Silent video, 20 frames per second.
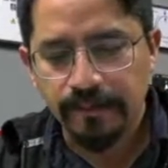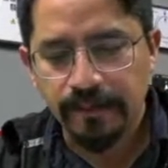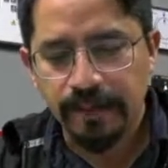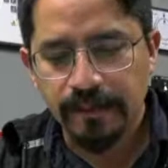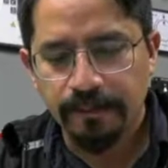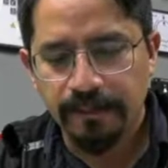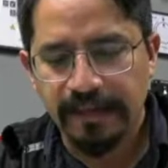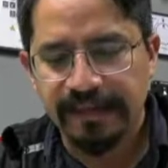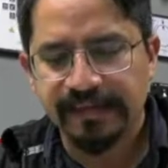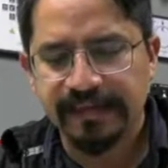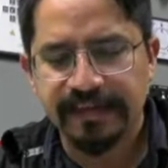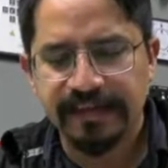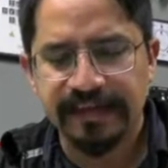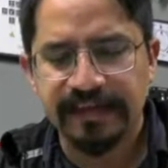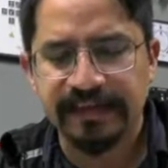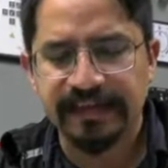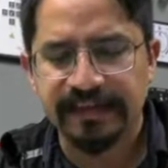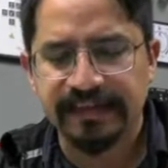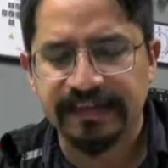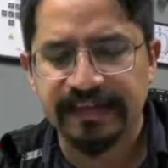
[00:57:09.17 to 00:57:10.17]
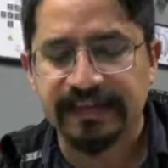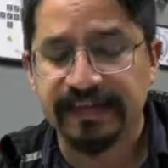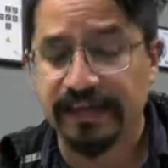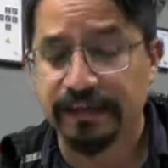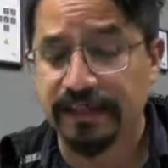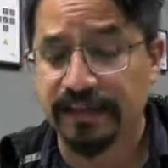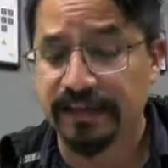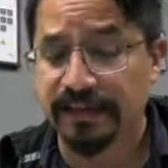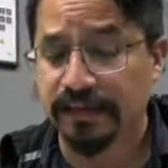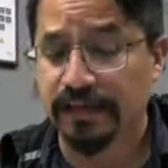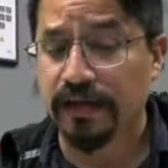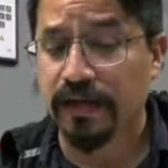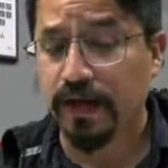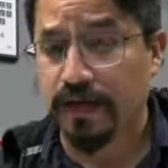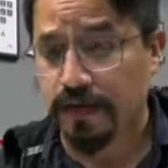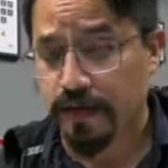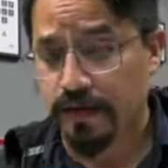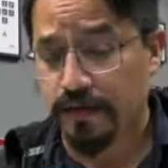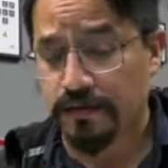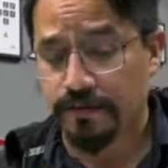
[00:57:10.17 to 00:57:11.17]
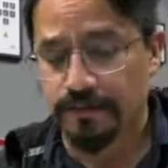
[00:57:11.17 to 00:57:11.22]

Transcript: basically the system is in auto,